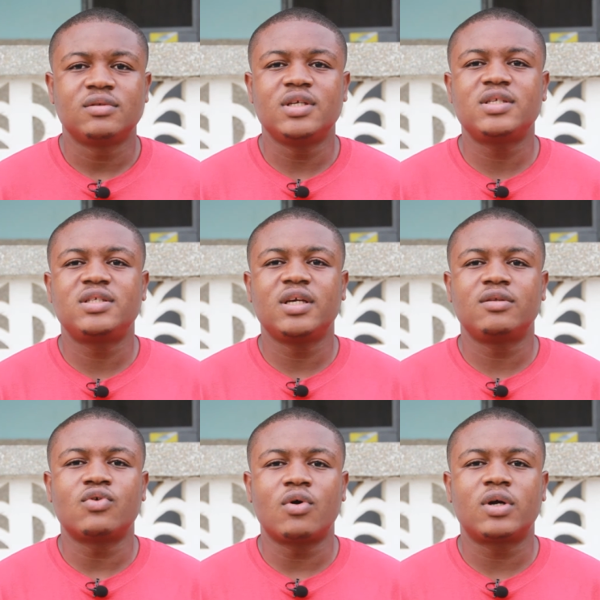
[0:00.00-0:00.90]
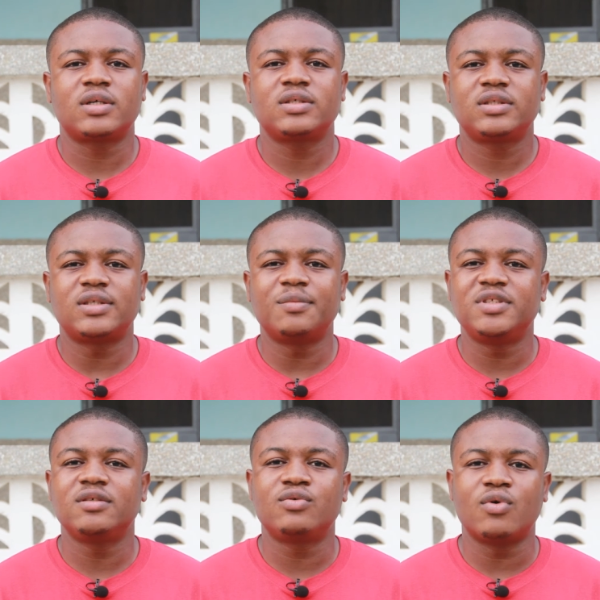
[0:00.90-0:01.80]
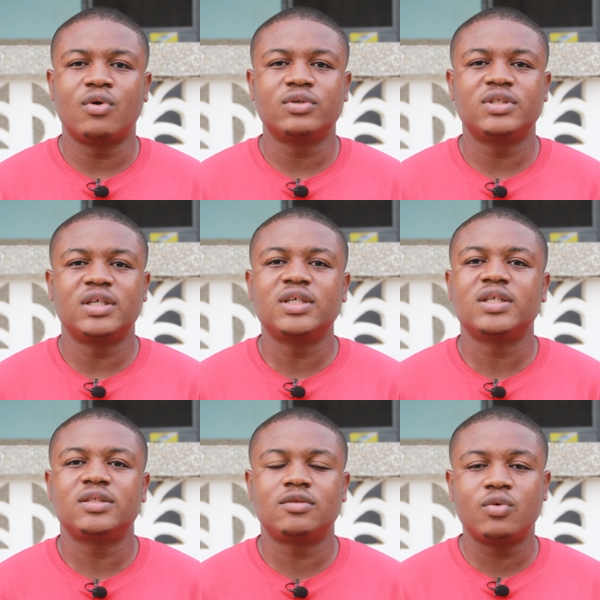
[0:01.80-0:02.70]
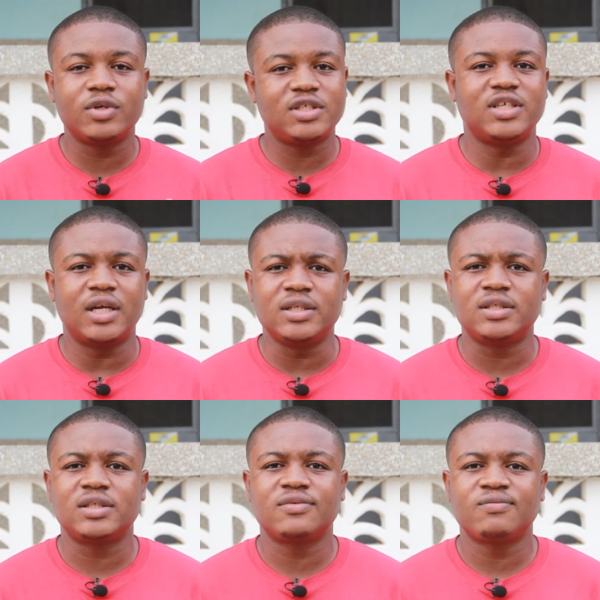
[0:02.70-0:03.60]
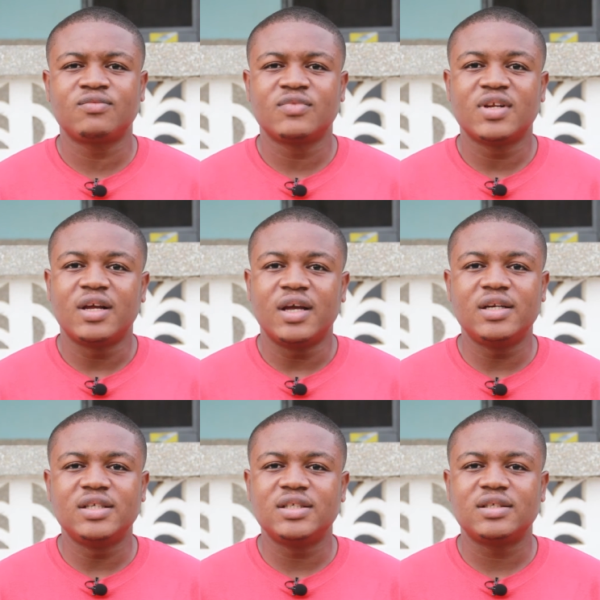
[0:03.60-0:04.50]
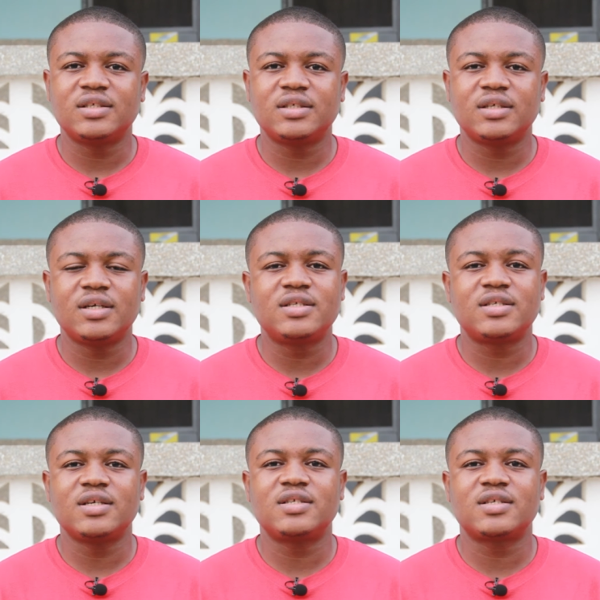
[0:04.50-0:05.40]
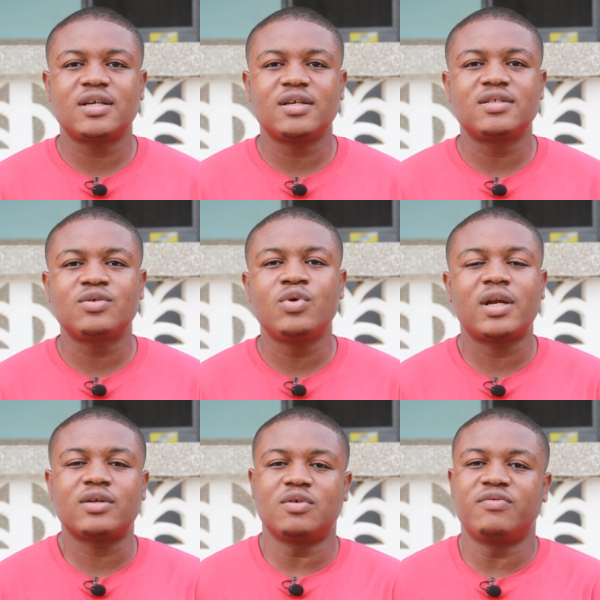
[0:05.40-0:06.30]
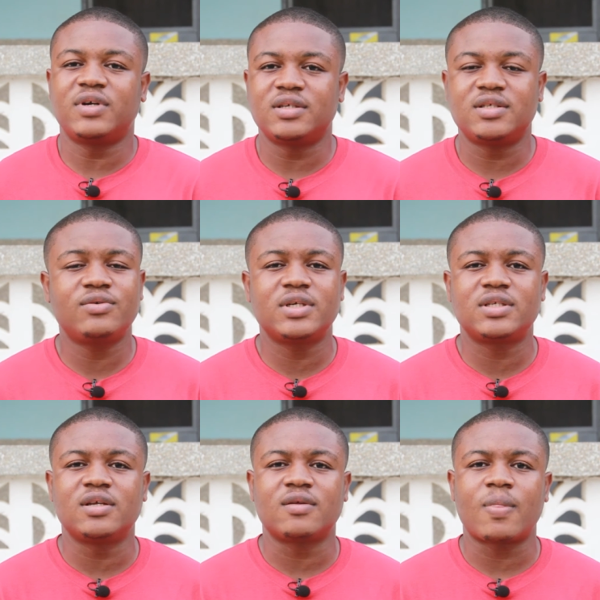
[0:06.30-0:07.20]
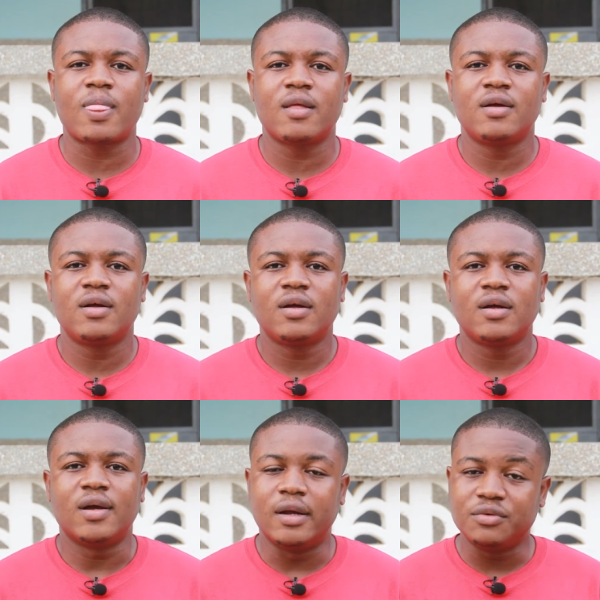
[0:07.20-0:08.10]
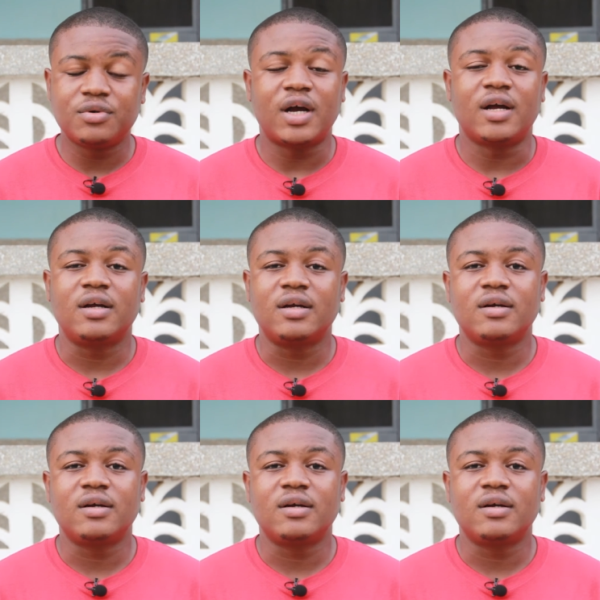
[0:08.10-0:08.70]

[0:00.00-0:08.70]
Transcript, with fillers: this tiktok something called uh, slow challenge and it's, it's, it's going out of hand, seriously. And Dua,